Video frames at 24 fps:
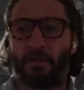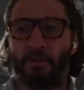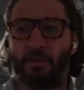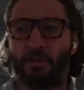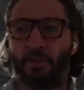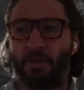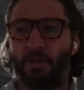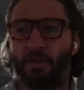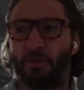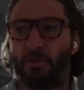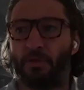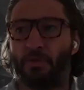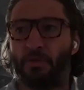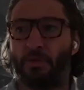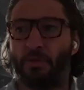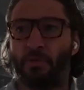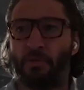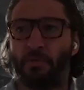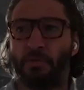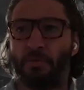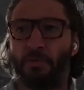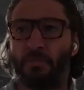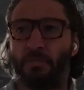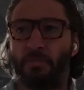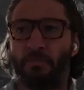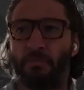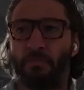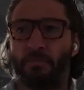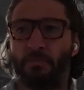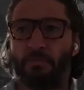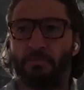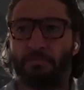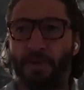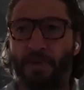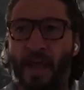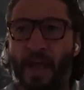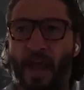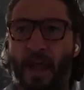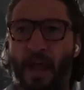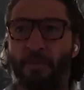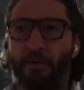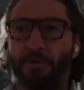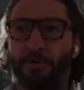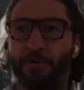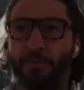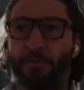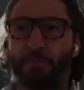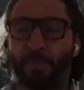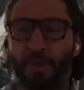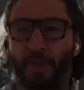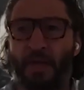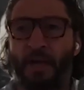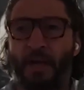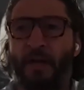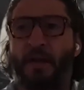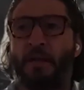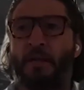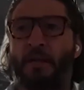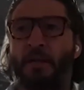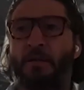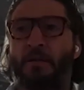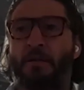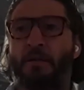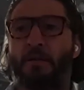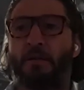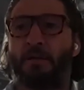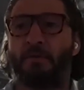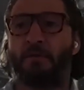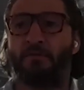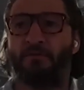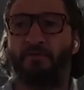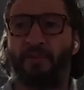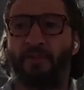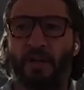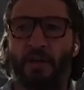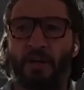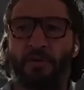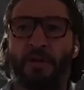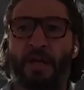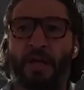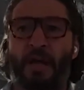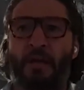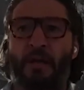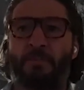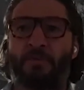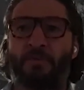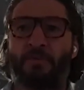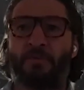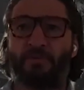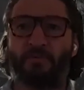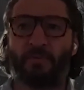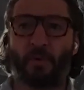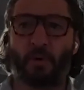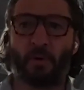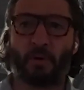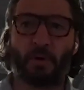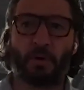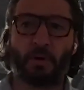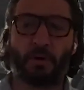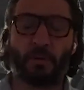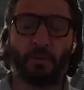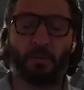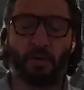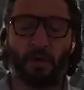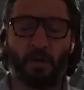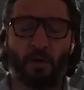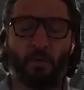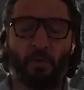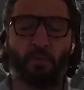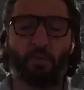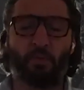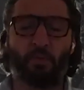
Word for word: to be able to play video games for you know